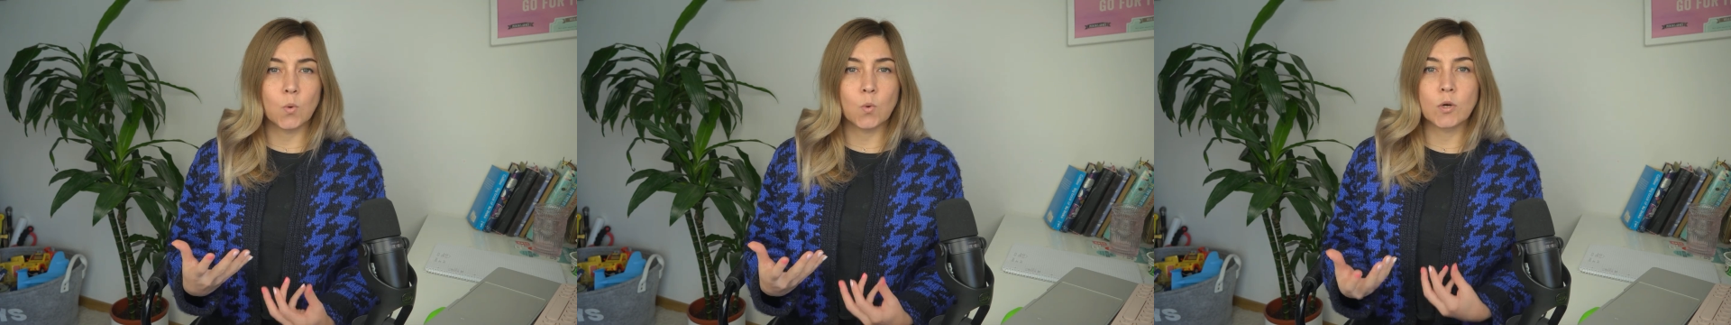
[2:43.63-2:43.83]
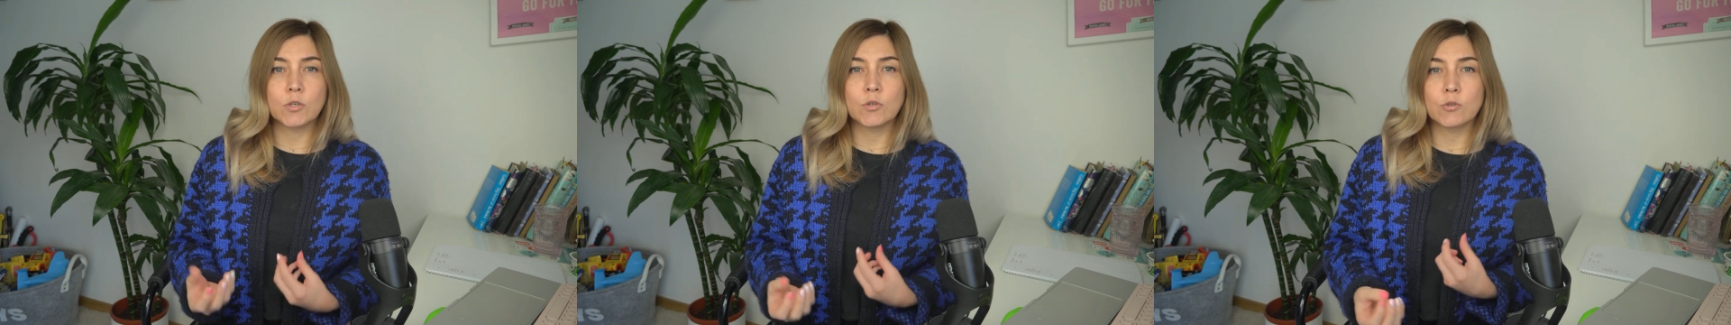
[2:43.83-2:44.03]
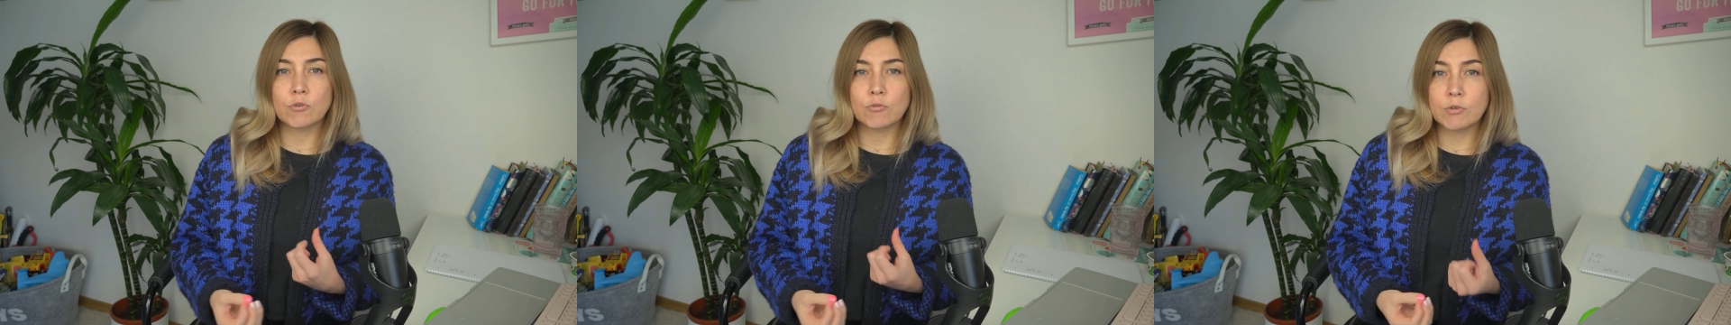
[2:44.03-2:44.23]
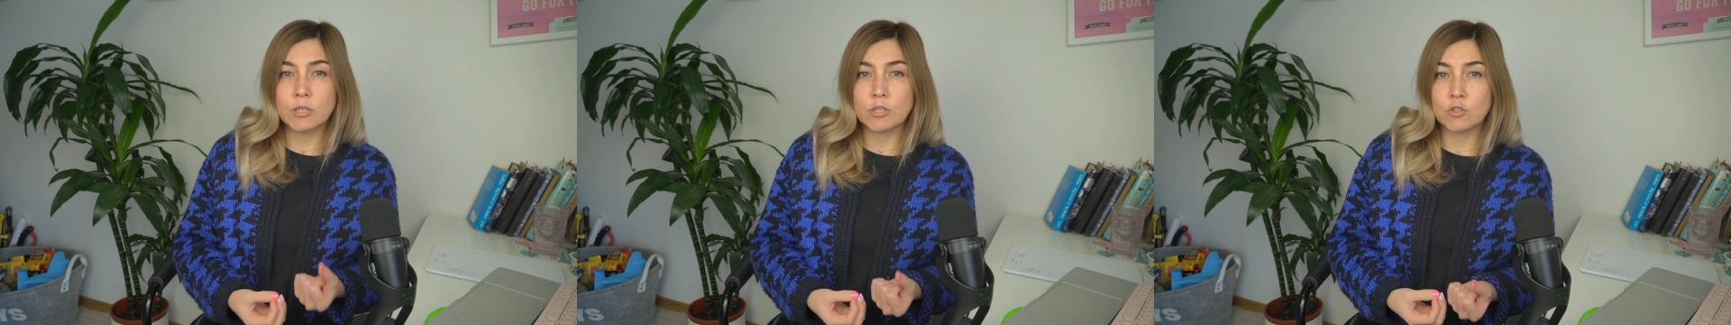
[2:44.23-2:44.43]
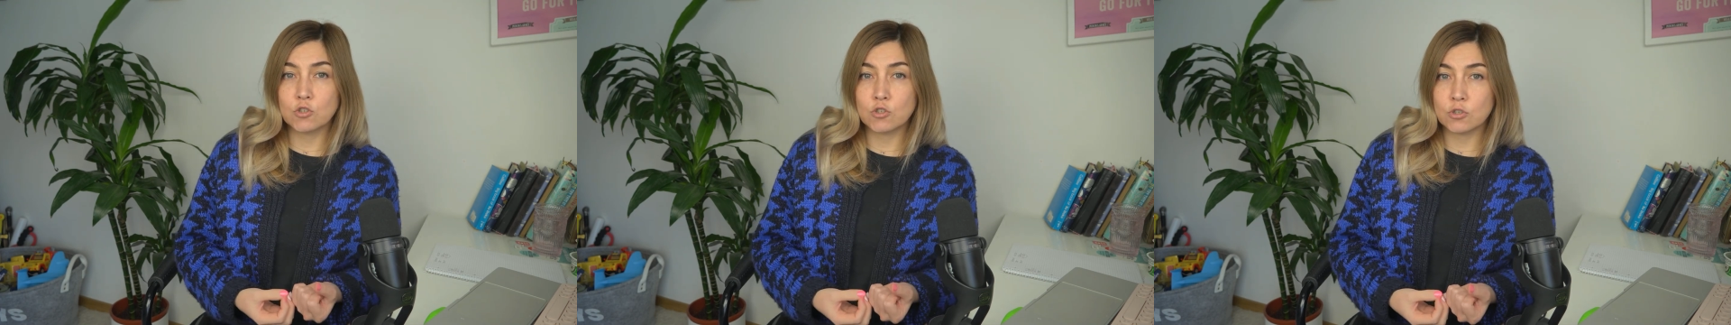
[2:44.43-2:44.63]
or
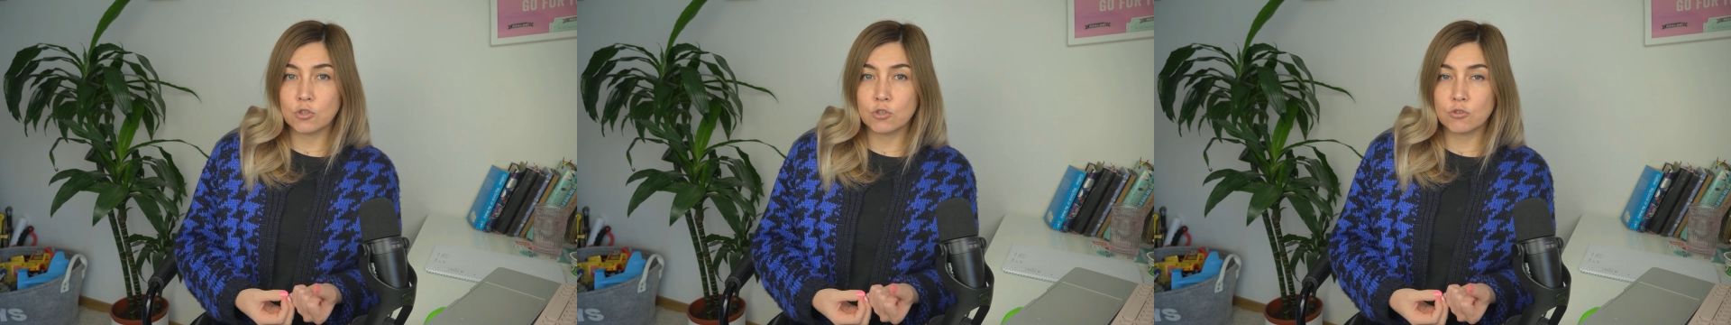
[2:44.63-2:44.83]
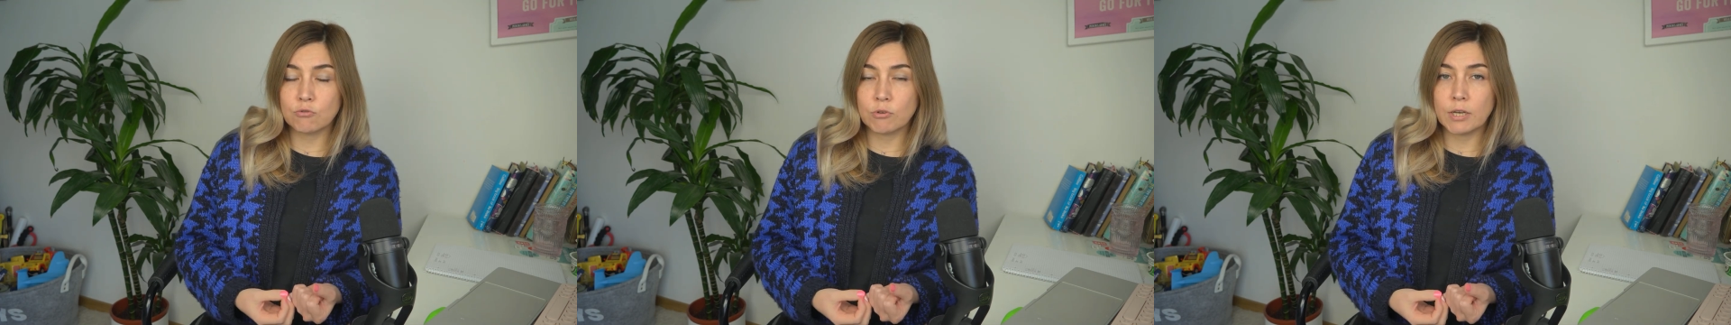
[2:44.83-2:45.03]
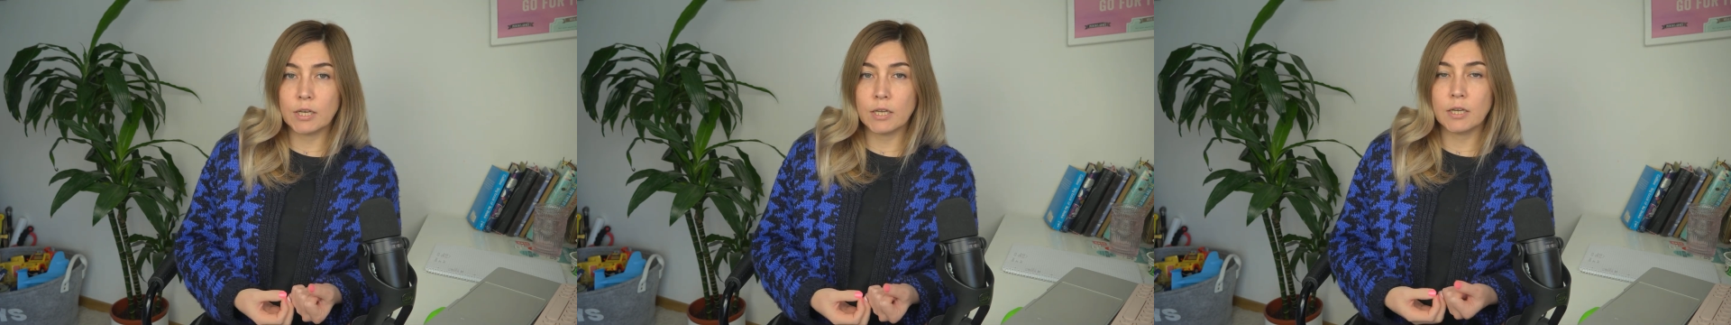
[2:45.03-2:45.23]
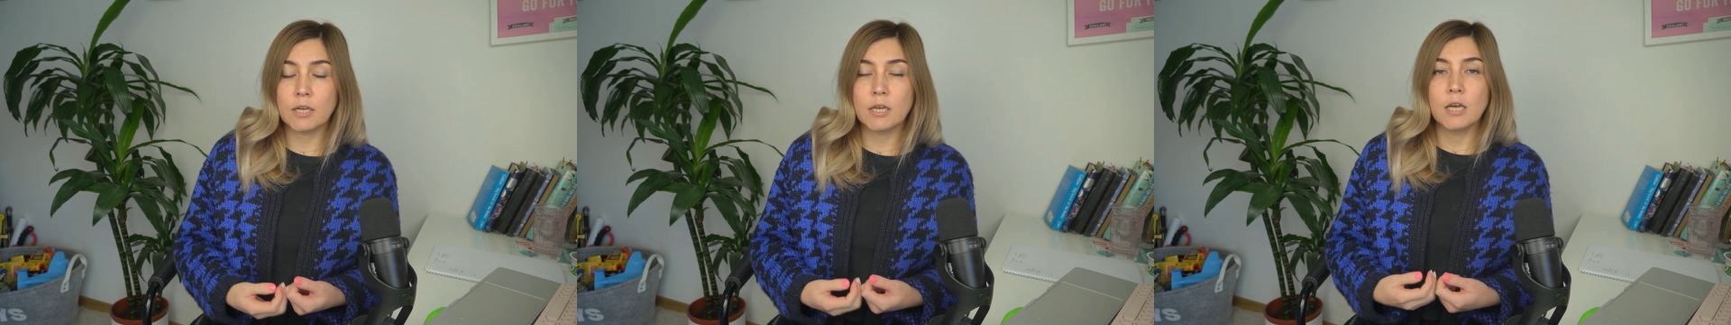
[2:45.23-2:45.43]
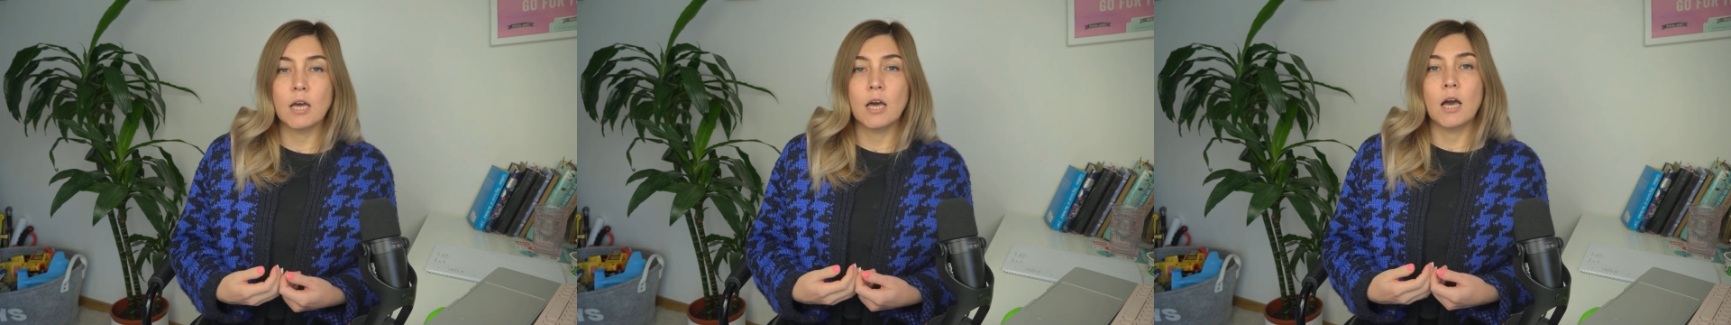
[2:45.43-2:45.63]
uterine surgery.